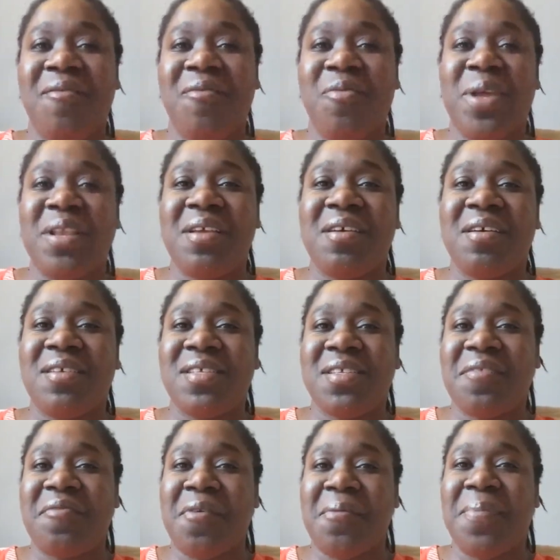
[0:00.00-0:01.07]
Wind gusts
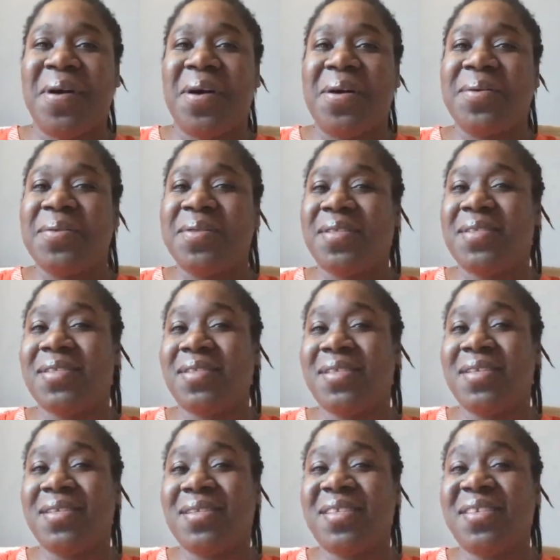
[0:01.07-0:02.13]
of about
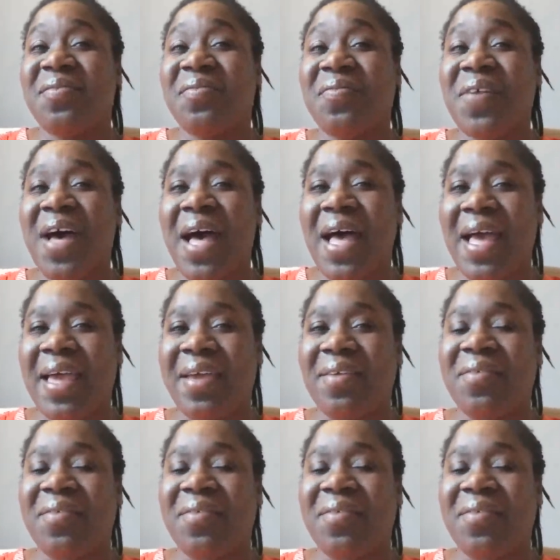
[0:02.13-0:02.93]
65.